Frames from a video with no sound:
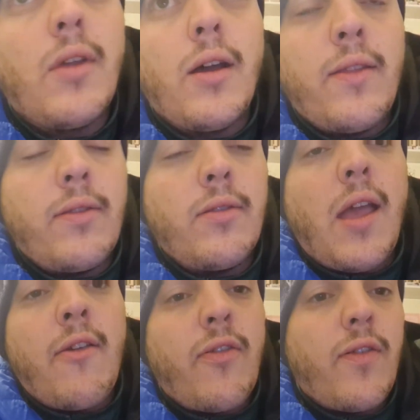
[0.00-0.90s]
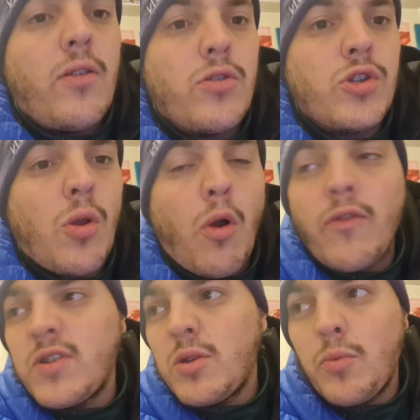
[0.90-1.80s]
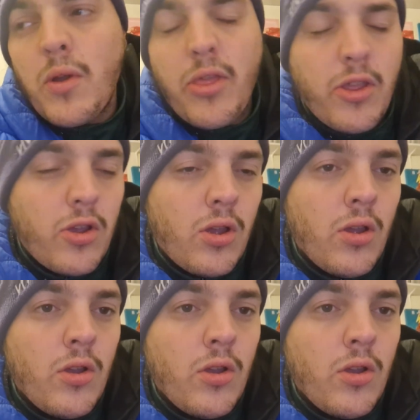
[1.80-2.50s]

and everything so obviously with the